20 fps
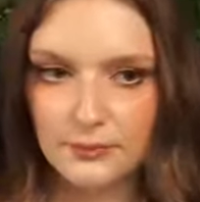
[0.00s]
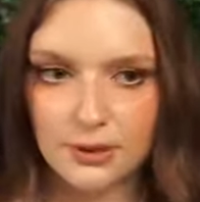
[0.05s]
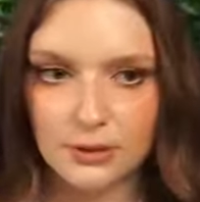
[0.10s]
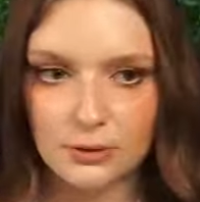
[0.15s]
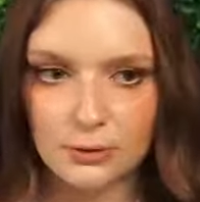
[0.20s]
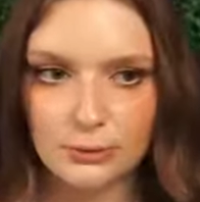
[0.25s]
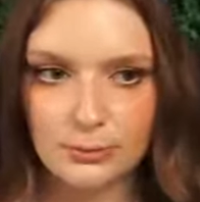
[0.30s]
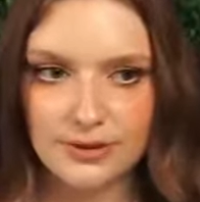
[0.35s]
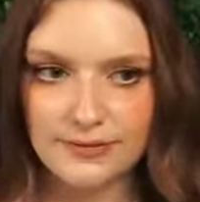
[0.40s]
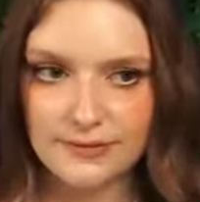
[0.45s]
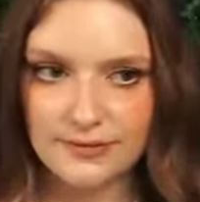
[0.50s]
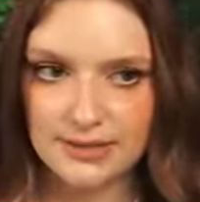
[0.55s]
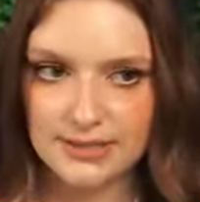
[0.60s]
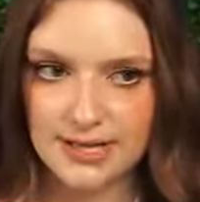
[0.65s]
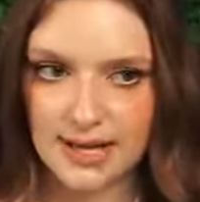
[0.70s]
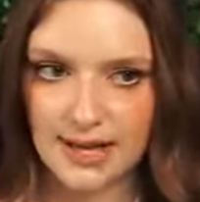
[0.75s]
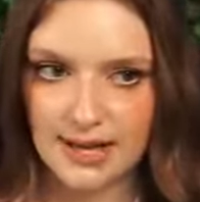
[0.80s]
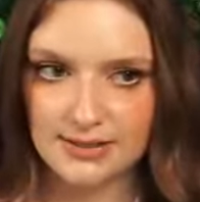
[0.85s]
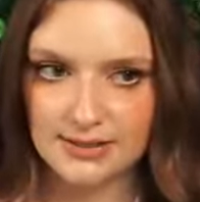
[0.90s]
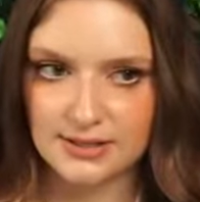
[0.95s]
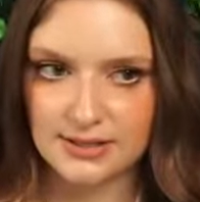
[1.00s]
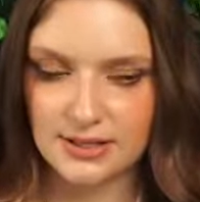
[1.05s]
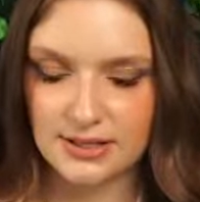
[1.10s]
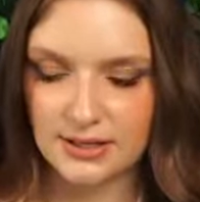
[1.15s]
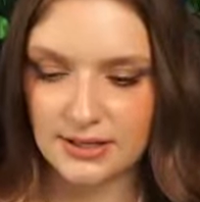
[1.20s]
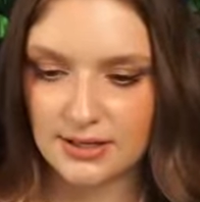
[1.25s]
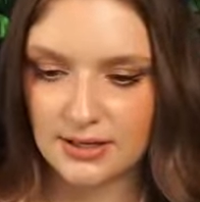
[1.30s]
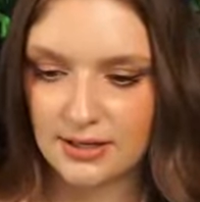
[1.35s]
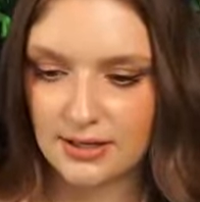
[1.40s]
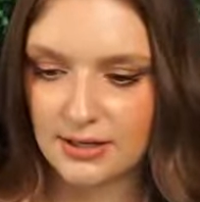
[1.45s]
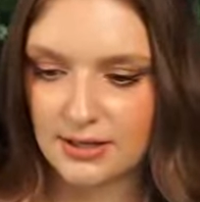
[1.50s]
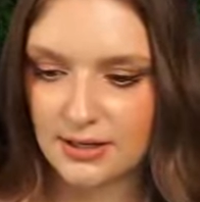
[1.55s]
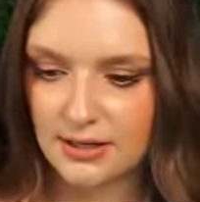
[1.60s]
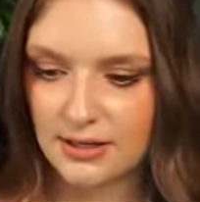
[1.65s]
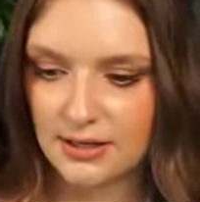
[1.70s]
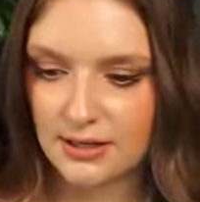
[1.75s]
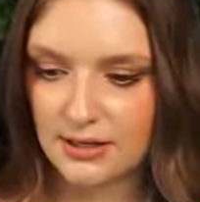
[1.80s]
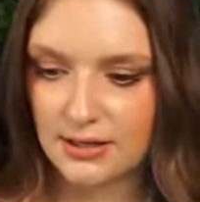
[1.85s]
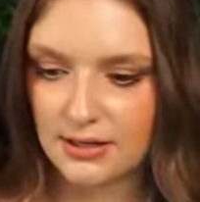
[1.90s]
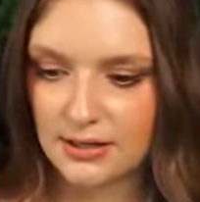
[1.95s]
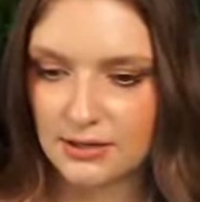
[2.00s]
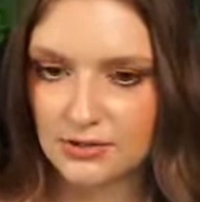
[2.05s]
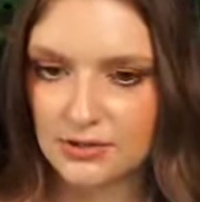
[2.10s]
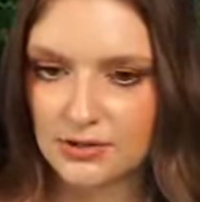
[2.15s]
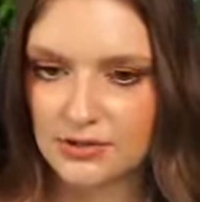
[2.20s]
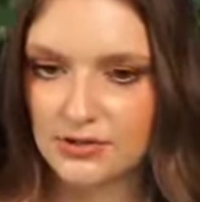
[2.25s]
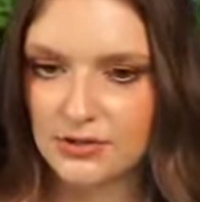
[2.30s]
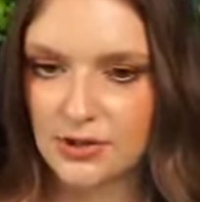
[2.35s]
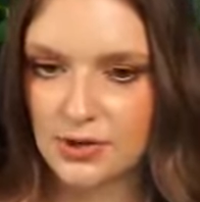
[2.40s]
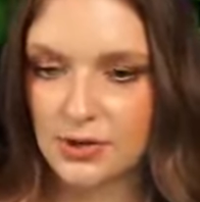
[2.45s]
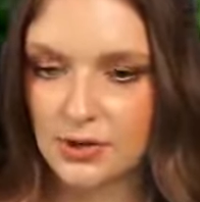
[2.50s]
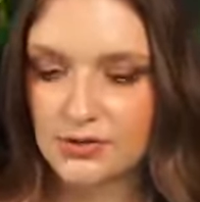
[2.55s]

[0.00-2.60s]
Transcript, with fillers: It'd be fantastic. She's so